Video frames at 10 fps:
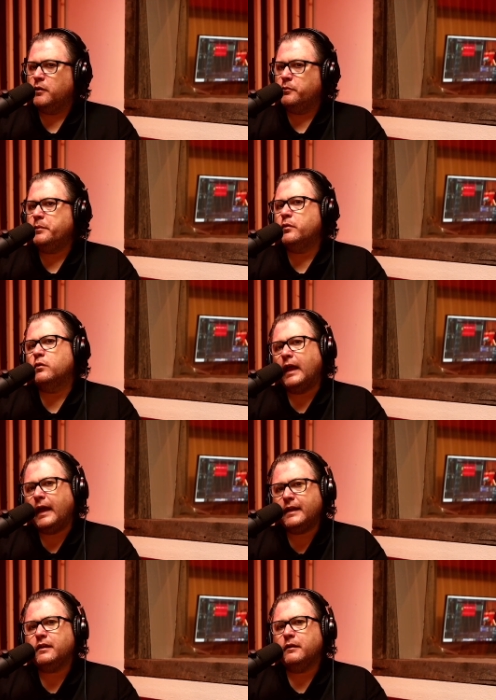people
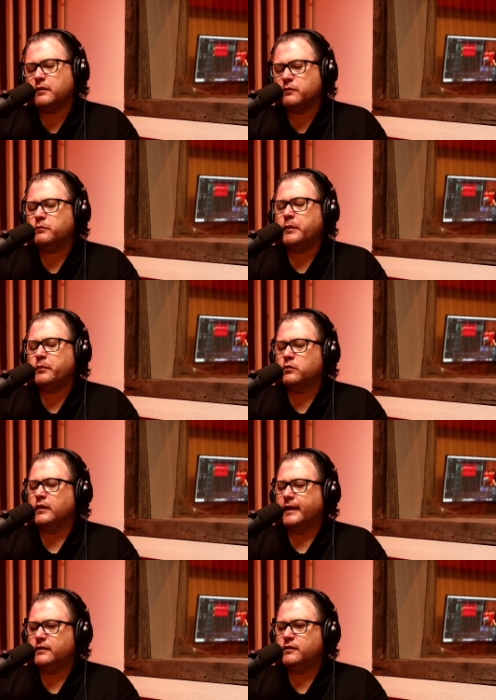like
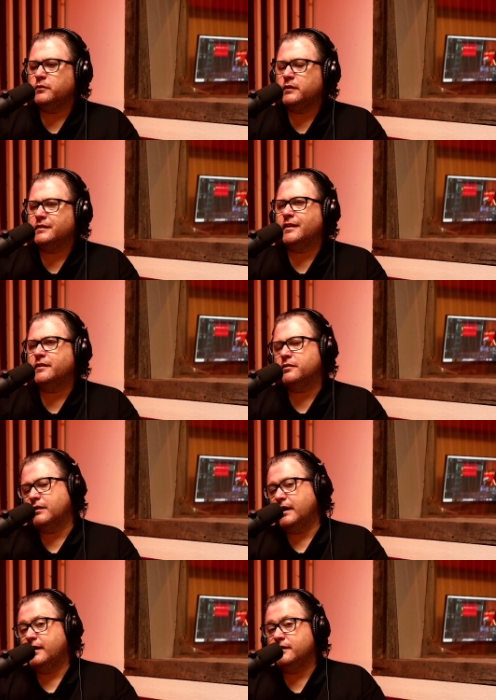to
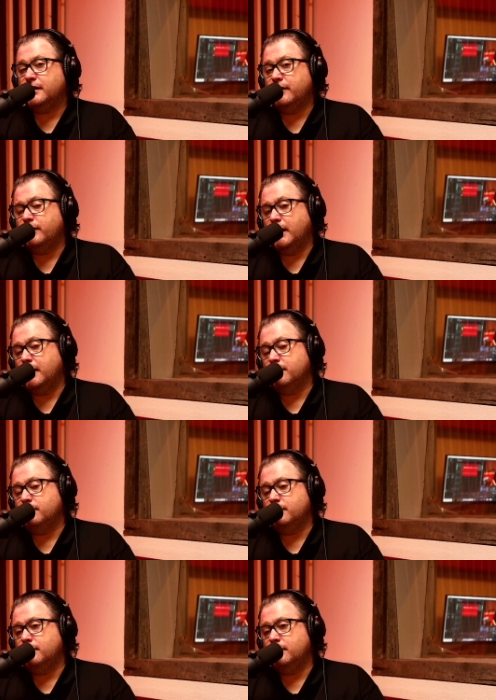accessorize
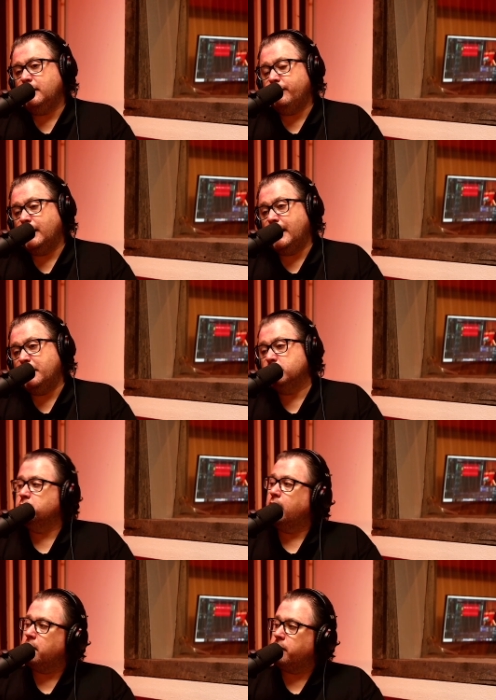if not able to
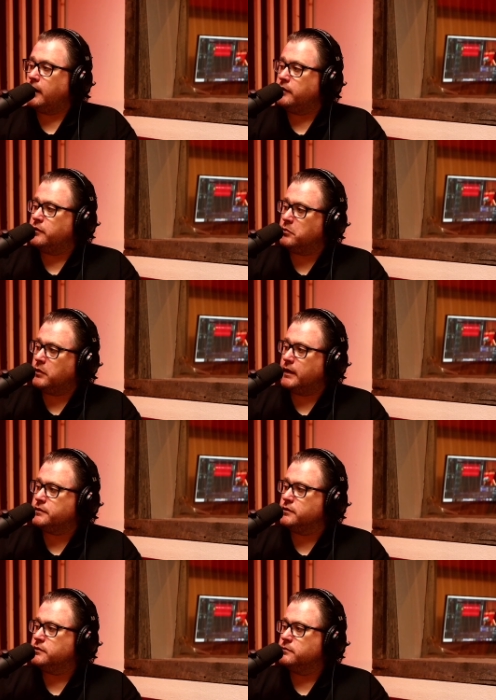modify their
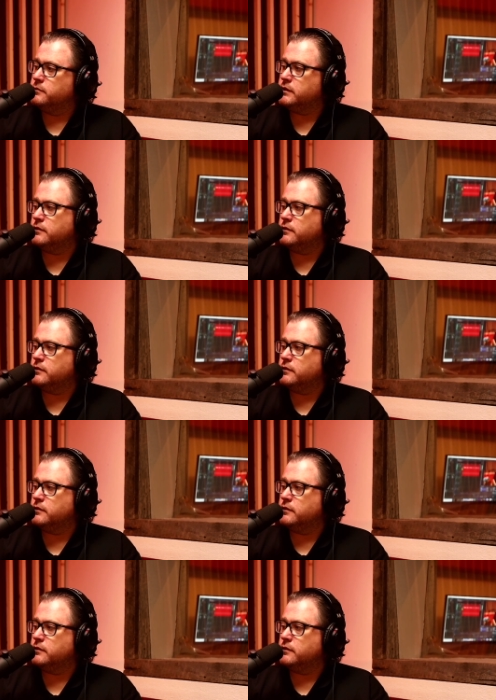blasters. So